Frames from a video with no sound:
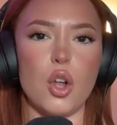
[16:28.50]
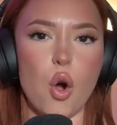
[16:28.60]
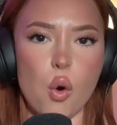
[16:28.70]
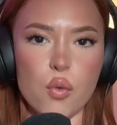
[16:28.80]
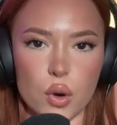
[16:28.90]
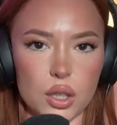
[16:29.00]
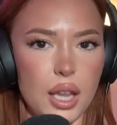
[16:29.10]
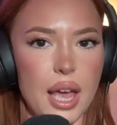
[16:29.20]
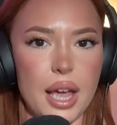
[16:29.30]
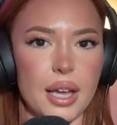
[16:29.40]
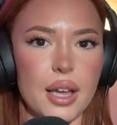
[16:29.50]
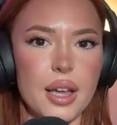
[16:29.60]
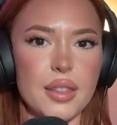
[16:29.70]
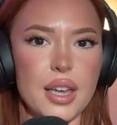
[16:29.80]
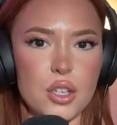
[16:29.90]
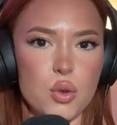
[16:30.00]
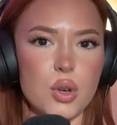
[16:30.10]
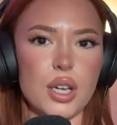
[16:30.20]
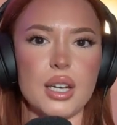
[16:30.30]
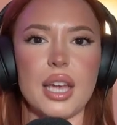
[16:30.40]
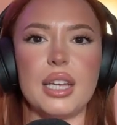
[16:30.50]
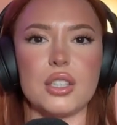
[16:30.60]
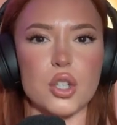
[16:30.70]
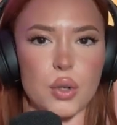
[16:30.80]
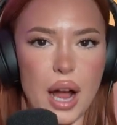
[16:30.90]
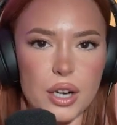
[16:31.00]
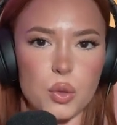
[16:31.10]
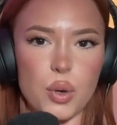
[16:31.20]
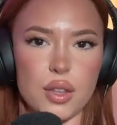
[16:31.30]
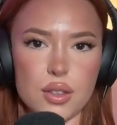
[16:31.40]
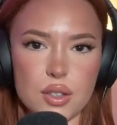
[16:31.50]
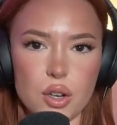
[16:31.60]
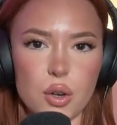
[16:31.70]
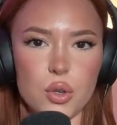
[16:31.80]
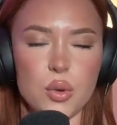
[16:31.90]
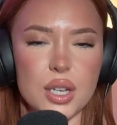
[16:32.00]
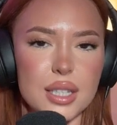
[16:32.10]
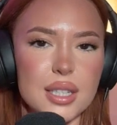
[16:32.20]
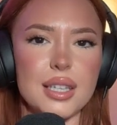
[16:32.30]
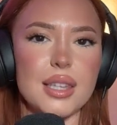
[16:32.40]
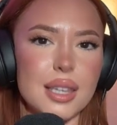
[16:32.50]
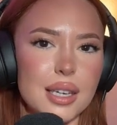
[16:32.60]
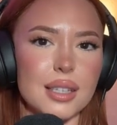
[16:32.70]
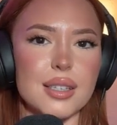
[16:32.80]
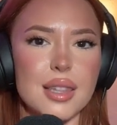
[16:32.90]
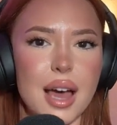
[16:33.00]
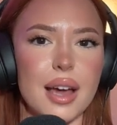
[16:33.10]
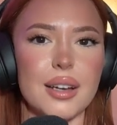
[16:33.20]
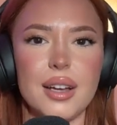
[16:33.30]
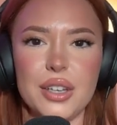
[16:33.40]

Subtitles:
overlay that you can interact with. So you can see things that,